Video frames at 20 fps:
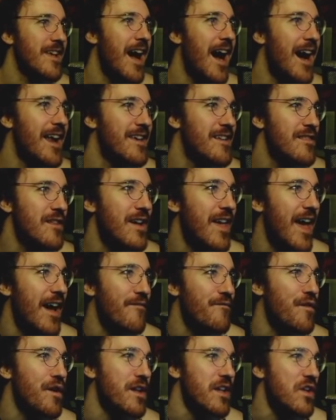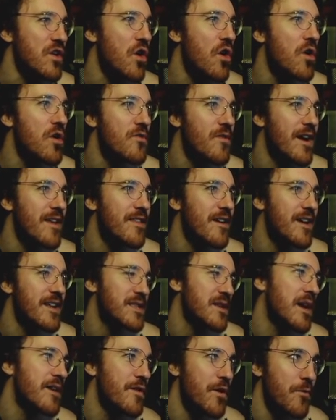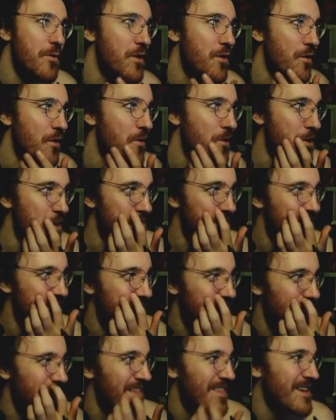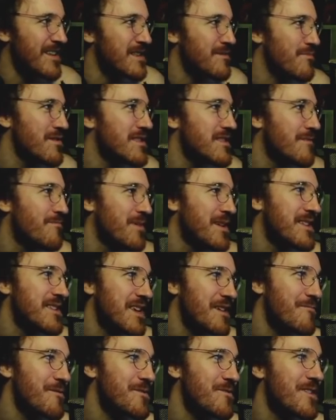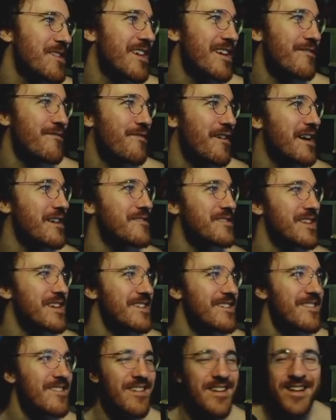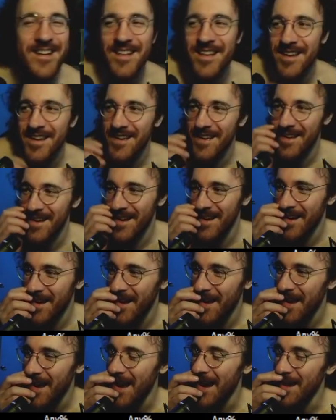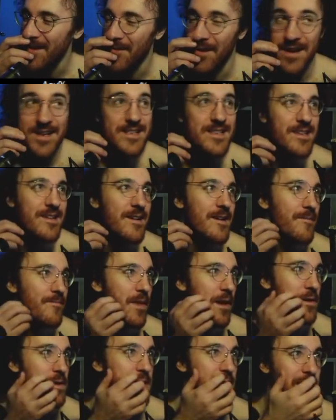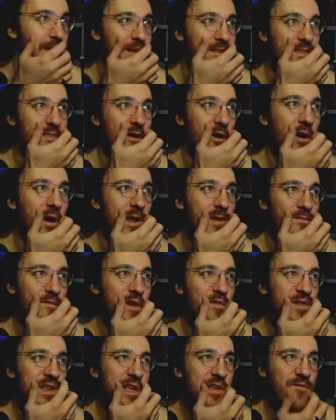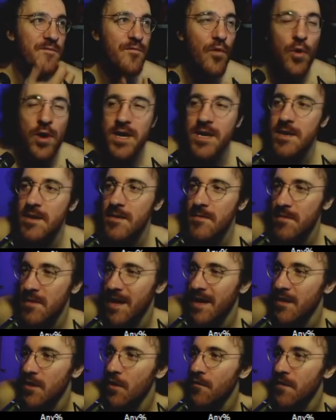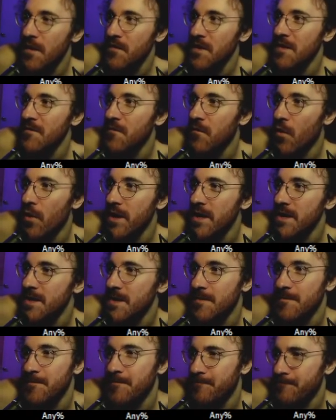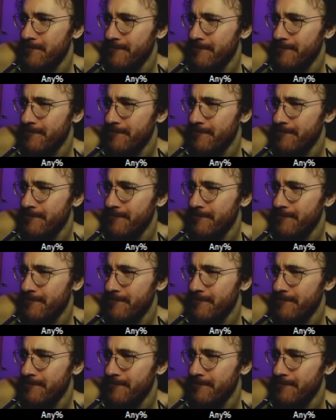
Got it. Look at that fucking gold right there. It's not even a real gold. I like split the Peacekeepers one like 5 seconds late. Anyways, that was a 1540, like low 1540s.